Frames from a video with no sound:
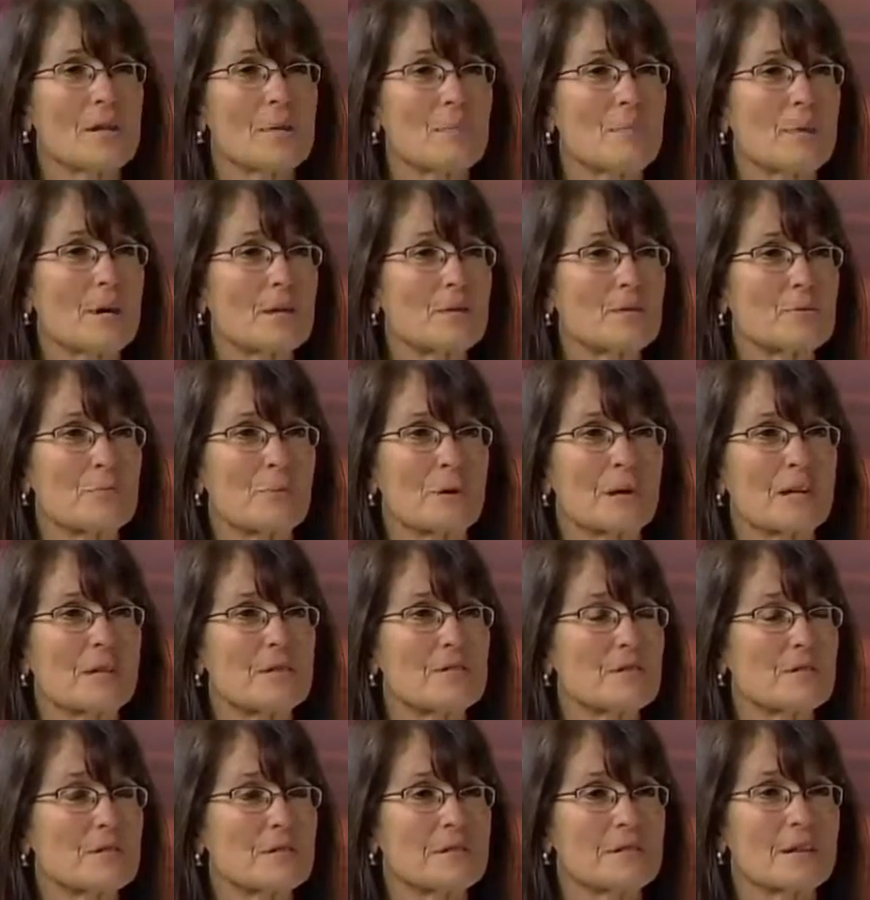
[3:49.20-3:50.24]
of the best
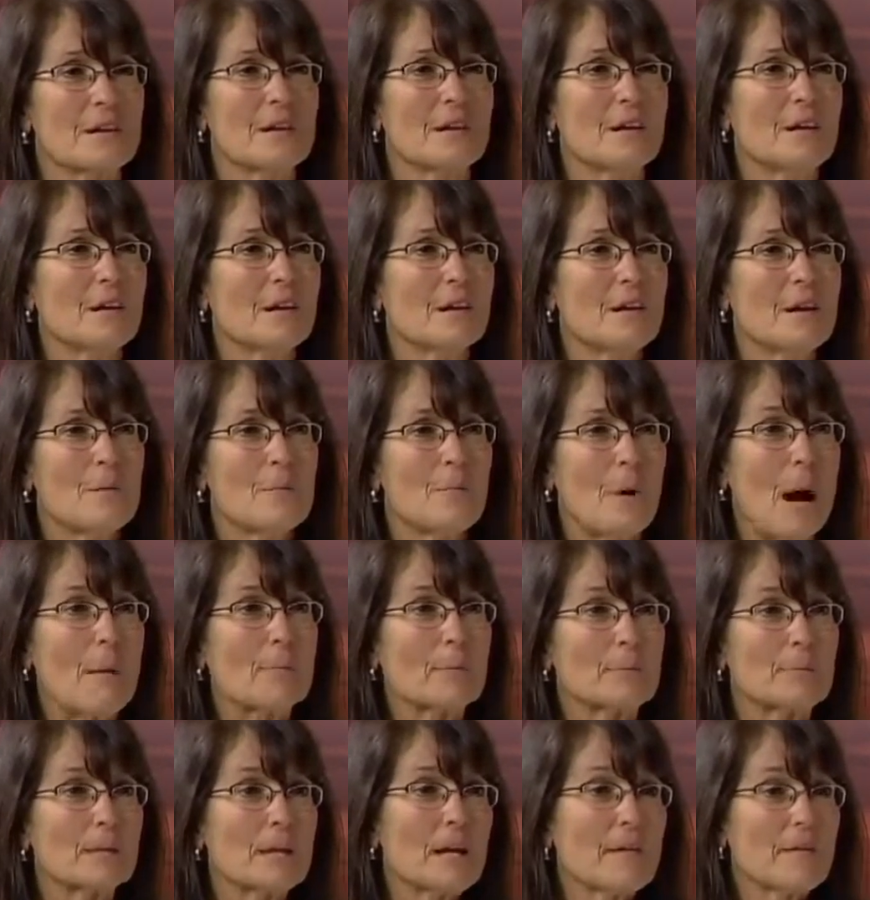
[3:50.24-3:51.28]
places
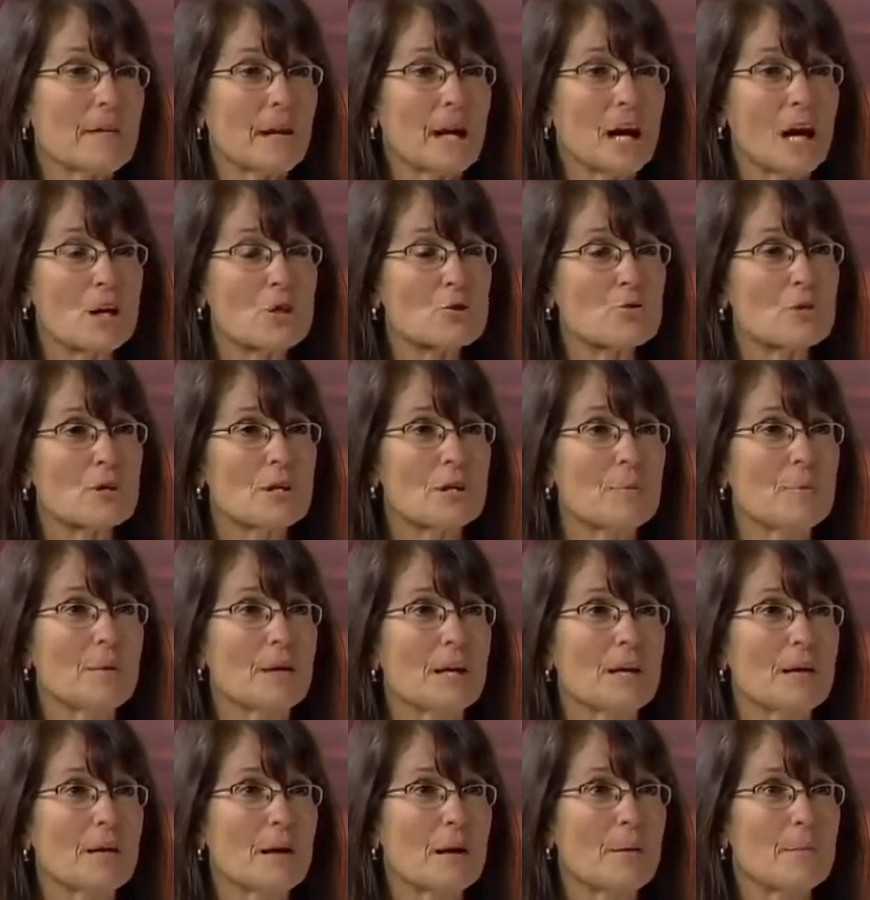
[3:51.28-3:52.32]
probably in the country to
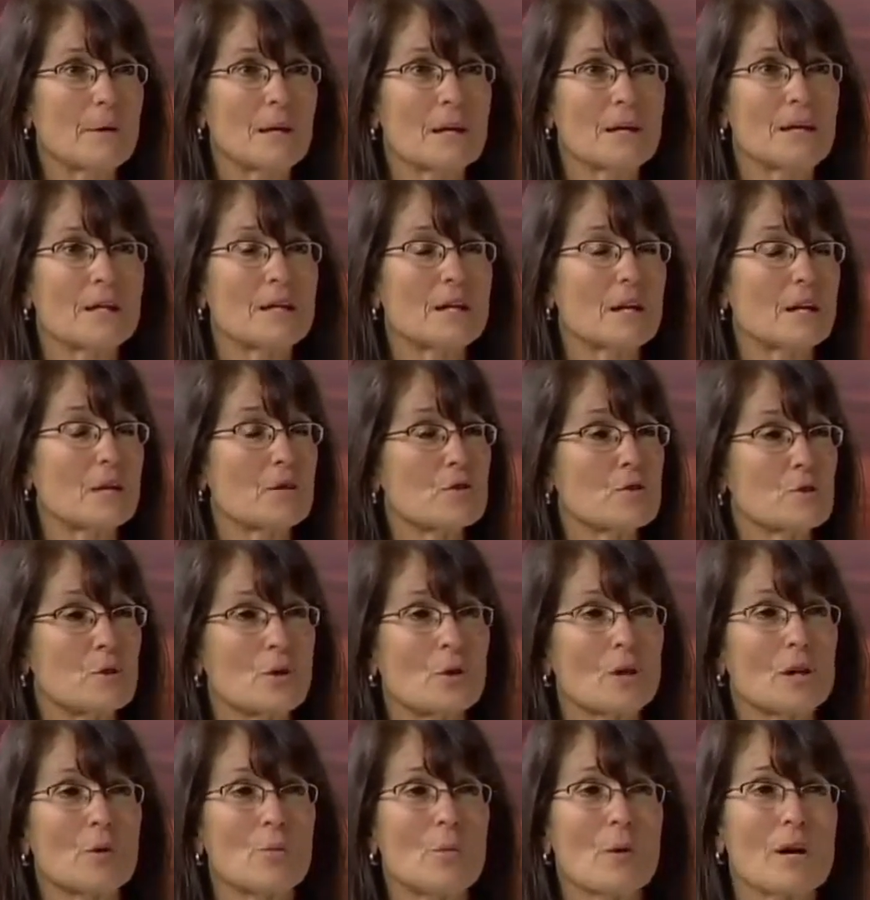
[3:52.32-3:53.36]
be. I mean, it, it's
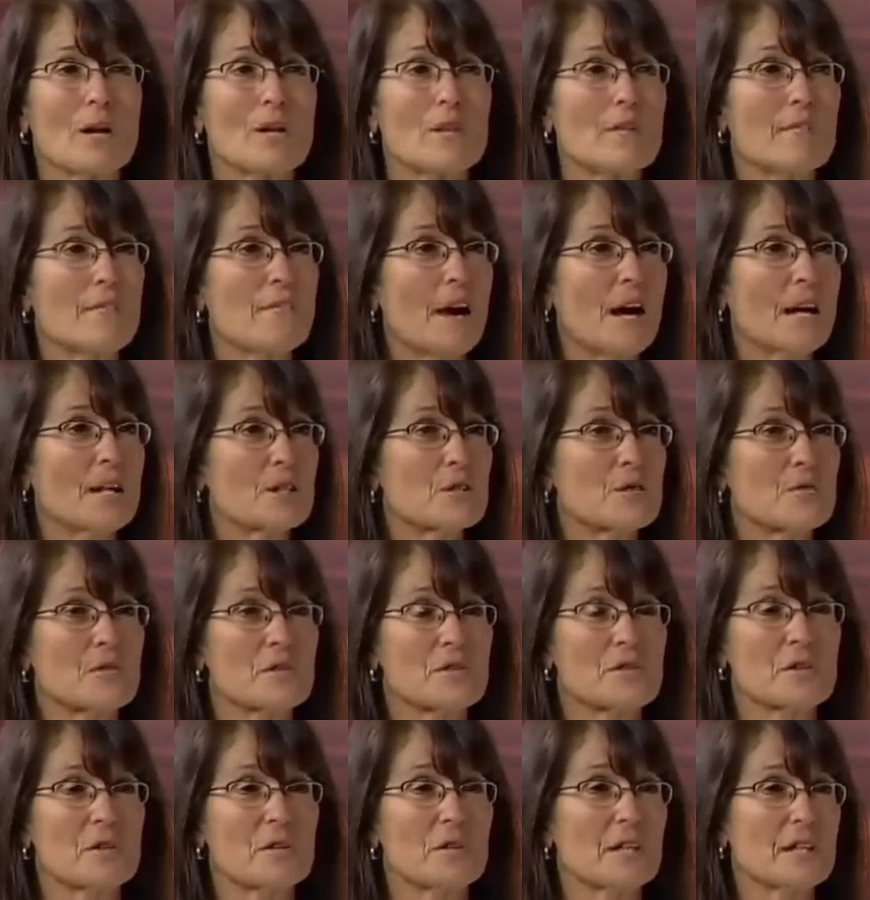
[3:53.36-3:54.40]
certainly one of the finest
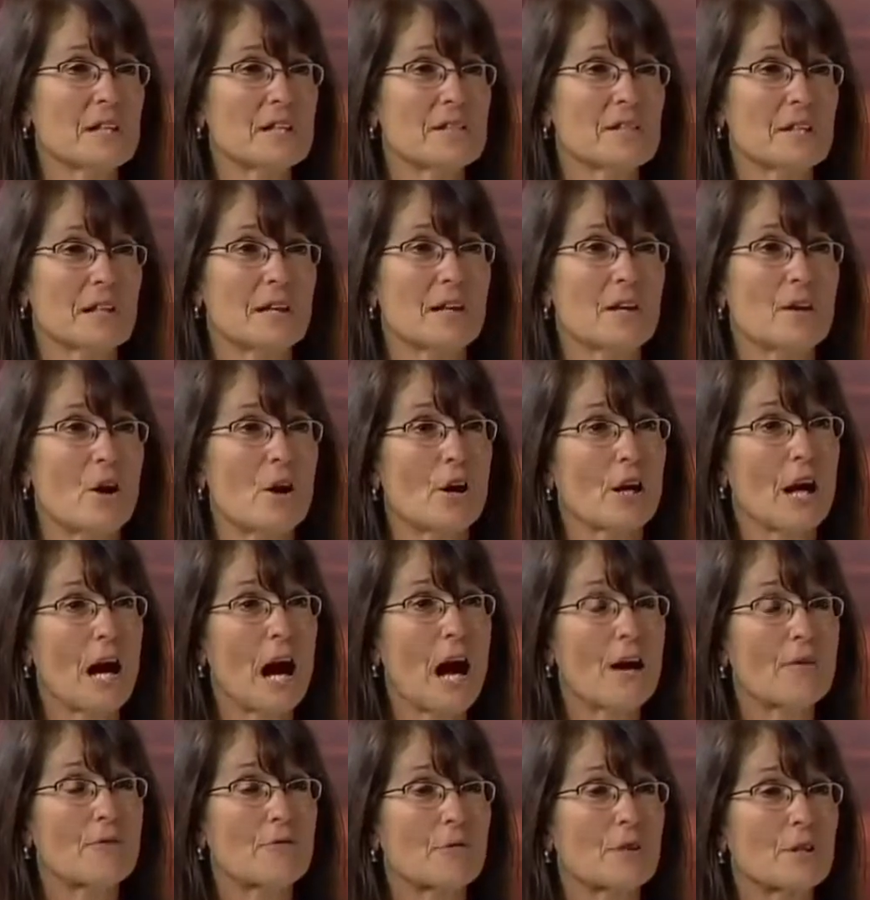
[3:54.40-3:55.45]
facilities in our
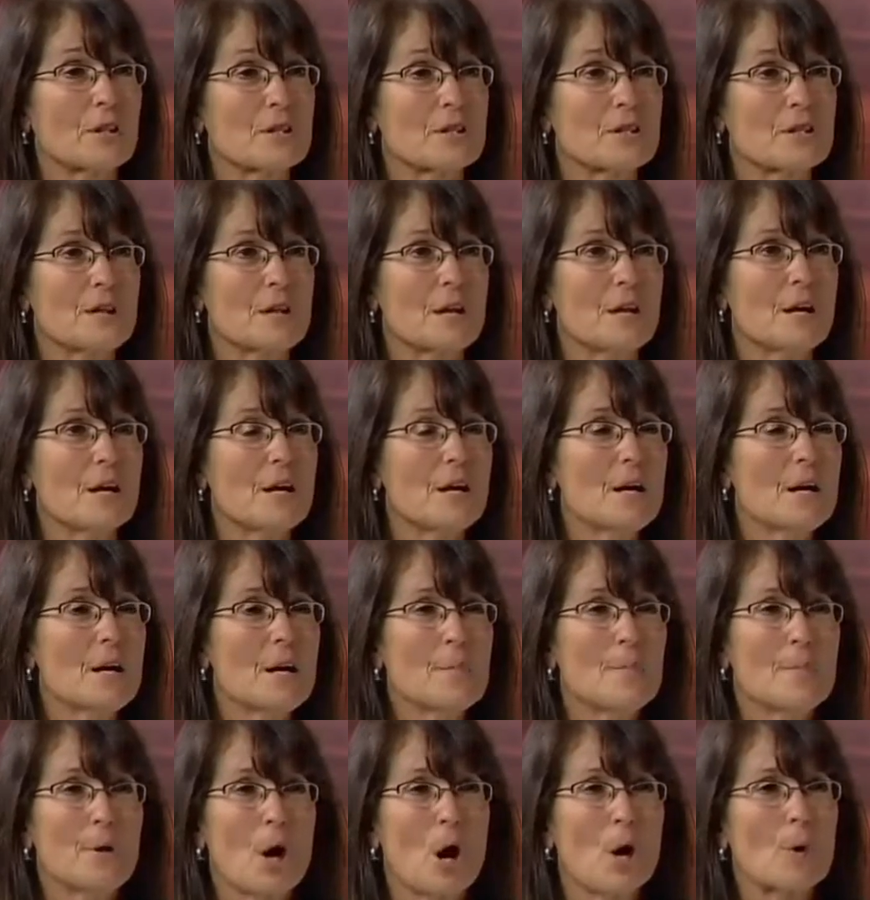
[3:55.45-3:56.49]
conference.
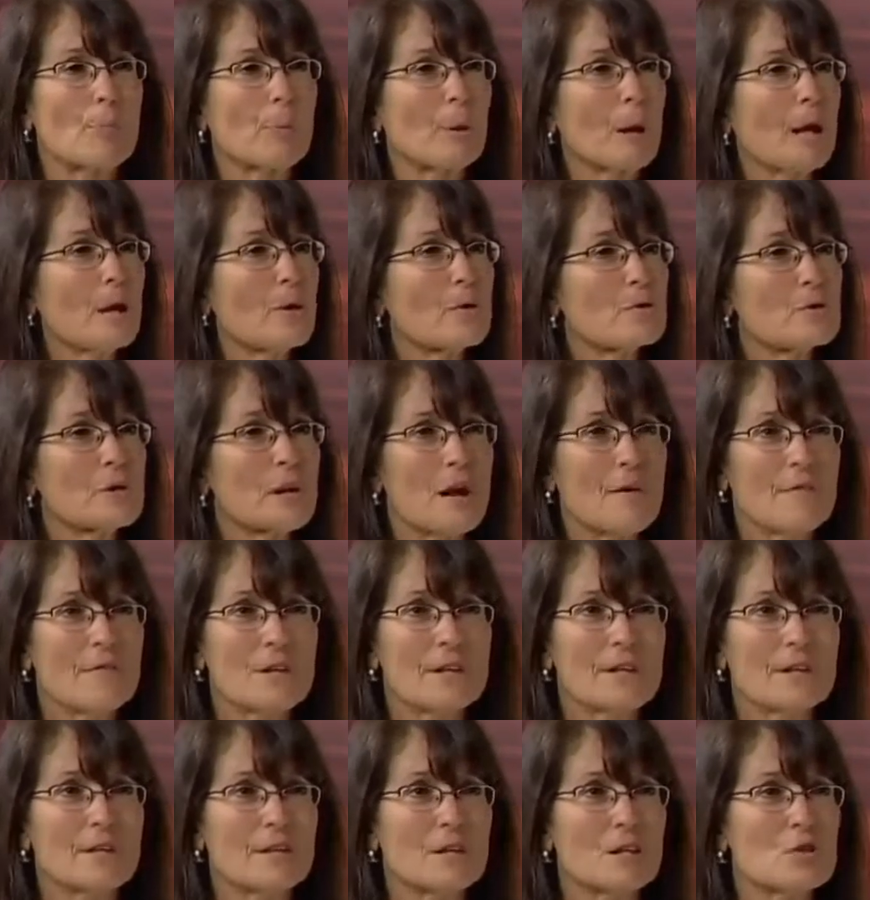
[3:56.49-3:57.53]
But our players love
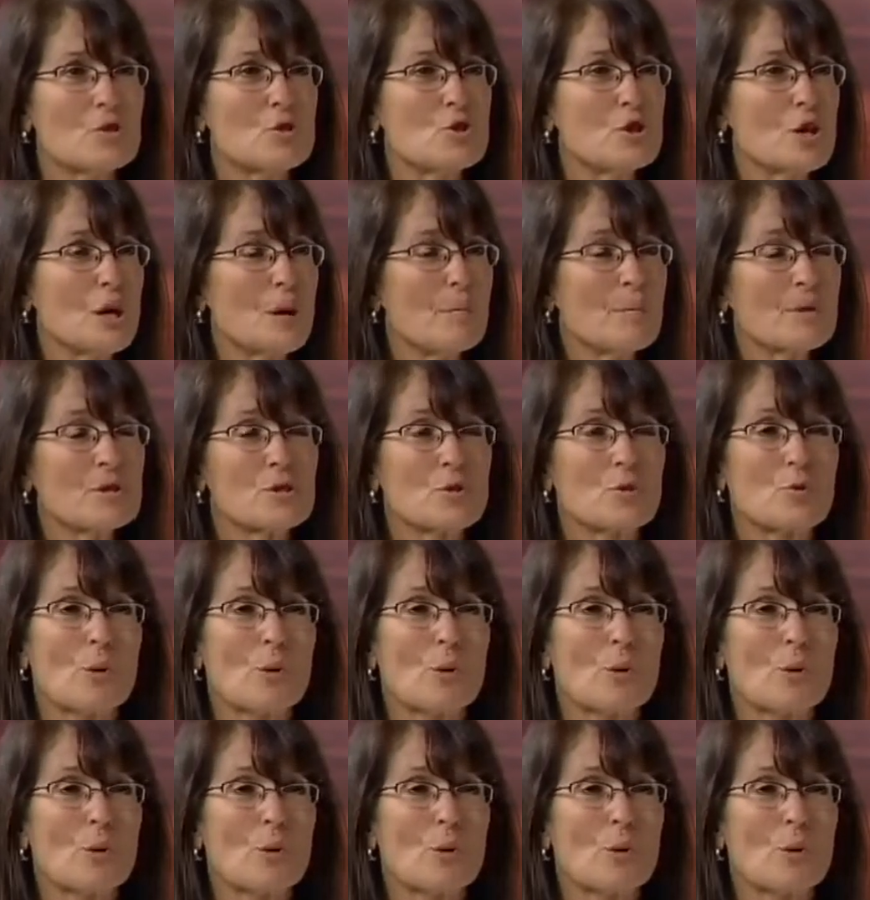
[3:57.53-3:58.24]
it. The gym is